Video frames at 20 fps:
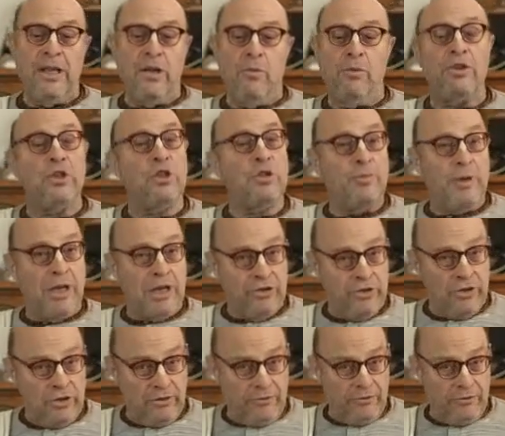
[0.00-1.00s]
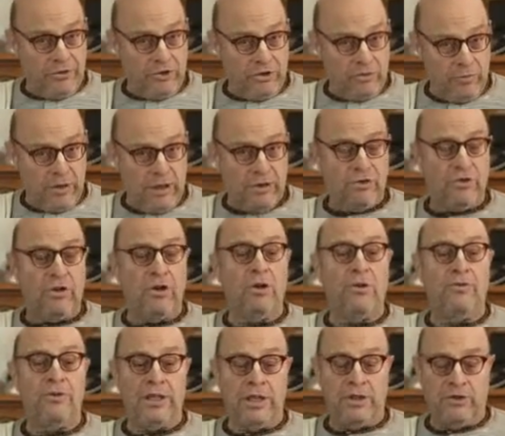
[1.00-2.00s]
which is based on the first mantra
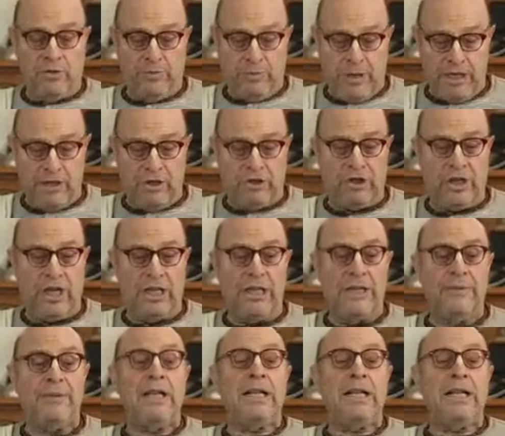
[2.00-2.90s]
of the Upanishad.